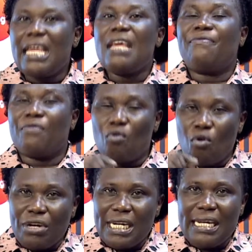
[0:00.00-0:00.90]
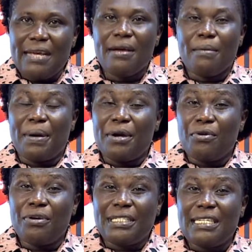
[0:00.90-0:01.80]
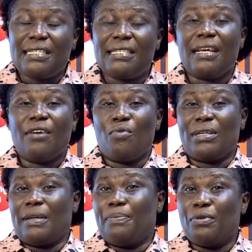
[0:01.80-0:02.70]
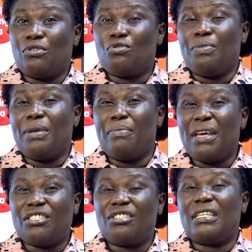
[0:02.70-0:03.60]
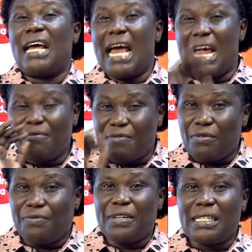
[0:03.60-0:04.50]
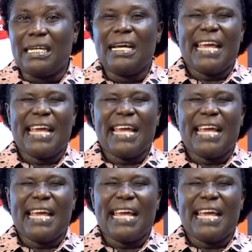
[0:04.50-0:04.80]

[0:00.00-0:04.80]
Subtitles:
if only priorities were supposed to be measured and fulfilled.